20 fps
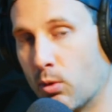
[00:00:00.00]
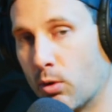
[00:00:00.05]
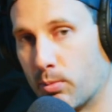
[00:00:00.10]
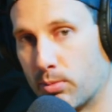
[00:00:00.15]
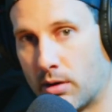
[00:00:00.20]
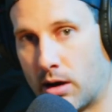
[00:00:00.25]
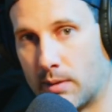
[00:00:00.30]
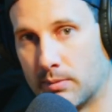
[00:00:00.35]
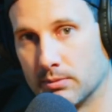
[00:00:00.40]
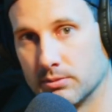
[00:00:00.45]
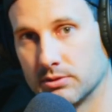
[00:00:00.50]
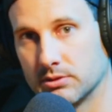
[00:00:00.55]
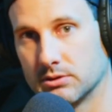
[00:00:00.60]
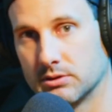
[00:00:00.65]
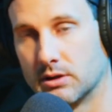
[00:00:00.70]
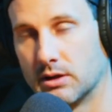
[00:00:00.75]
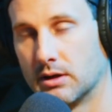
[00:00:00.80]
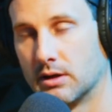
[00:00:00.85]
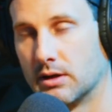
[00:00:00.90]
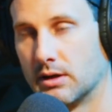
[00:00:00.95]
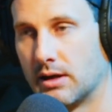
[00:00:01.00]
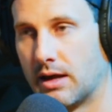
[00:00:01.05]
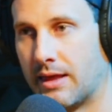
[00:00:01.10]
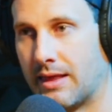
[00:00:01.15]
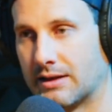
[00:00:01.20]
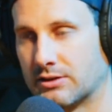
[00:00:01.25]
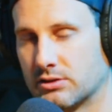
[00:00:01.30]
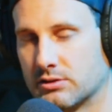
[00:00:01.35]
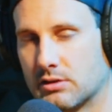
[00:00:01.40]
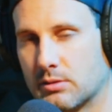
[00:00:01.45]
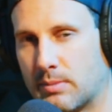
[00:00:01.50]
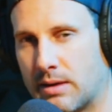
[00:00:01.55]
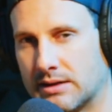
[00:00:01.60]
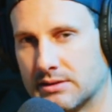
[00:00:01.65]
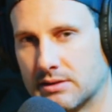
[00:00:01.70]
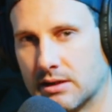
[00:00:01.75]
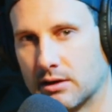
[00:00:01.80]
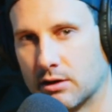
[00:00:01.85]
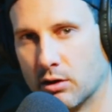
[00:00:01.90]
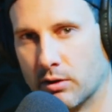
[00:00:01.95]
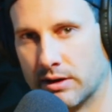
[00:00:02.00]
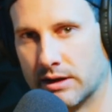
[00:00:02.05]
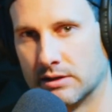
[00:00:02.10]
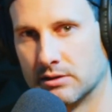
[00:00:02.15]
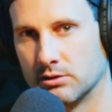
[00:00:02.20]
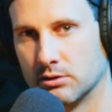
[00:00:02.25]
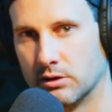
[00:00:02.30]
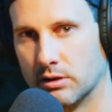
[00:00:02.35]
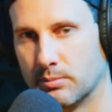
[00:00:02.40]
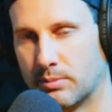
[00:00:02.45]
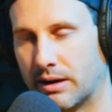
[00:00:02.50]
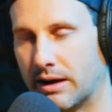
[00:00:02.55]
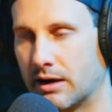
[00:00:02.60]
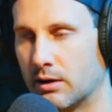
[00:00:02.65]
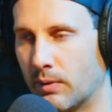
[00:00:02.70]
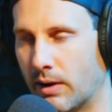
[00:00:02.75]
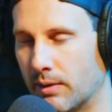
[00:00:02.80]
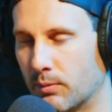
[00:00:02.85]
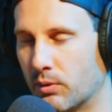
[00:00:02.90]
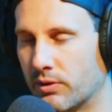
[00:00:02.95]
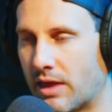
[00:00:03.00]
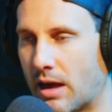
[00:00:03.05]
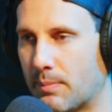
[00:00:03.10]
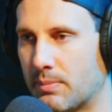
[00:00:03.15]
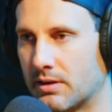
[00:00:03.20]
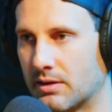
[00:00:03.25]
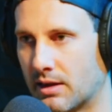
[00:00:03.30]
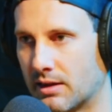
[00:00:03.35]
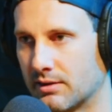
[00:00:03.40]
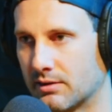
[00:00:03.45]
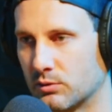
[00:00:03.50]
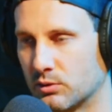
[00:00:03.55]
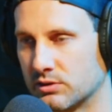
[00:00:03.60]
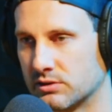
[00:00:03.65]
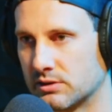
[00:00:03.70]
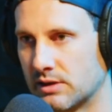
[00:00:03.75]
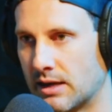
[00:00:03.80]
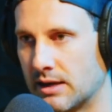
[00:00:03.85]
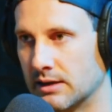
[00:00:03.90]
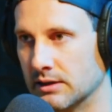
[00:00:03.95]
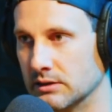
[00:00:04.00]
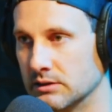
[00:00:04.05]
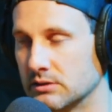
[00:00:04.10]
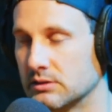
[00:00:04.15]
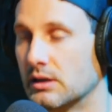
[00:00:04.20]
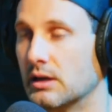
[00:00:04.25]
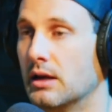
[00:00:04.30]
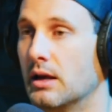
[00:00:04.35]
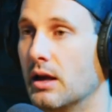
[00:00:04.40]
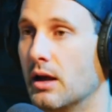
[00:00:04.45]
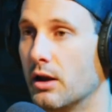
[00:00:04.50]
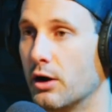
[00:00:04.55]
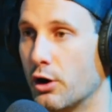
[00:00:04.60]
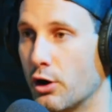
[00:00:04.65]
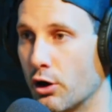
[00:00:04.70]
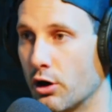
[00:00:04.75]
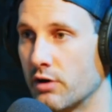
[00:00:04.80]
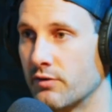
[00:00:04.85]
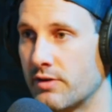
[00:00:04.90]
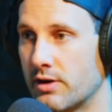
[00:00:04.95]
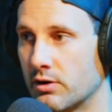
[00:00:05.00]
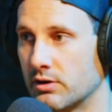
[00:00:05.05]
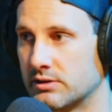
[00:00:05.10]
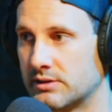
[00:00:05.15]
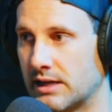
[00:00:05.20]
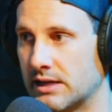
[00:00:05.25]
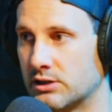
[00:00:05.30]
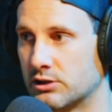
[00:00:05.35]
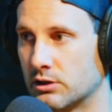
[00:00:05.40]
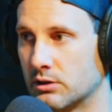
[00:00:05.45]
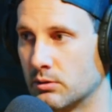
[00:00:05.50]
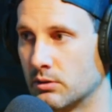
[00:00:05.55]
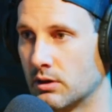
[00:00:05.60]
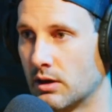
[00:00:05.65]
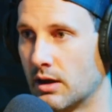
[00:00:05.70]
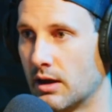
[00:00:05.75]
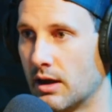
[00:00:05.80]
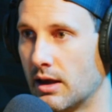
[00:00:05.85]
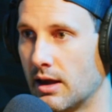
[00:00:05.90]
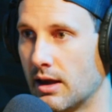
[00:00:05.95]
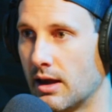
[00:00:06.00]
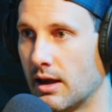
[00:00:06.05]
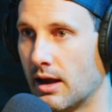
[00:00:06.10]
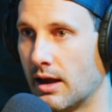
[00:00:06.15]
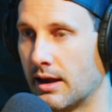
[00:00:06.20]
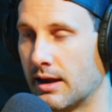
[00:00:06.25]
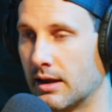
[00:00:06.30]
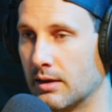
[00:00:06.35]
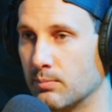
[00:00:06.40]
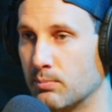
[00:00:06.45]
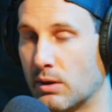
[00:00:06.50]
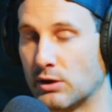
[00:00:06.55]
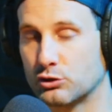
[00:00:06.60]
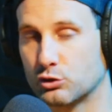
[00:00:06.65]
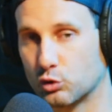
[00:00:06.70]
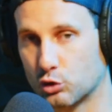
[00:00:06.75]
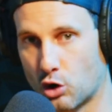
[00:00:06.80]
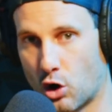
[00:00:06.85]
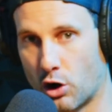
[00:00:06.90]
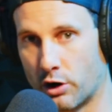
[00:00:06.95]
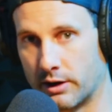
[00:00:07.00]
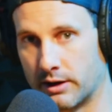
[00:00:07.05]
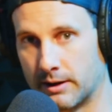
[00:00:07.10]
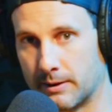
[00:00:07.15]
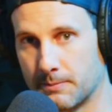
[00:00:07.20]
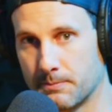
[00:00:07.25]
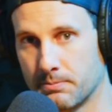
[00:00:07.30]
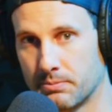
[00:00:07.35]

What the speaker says: problems. And that's just the mindset going into it. But anyway, what that I was going to say is nerve irritation and muscle guarding.